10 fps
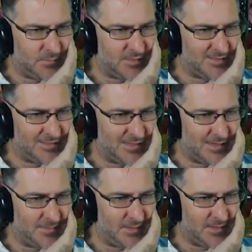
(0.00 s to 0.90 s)

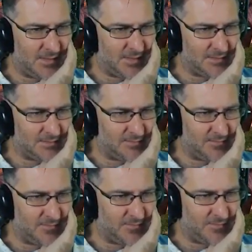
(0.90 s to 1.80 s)
Stamina, haste,
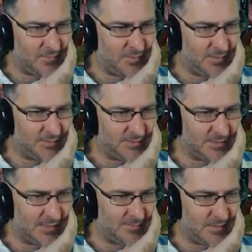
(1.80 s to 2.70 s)
54.
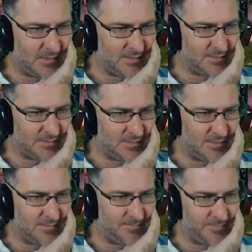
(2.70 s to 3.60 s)
Stamina,
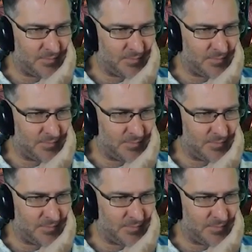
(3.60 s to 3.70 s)
same.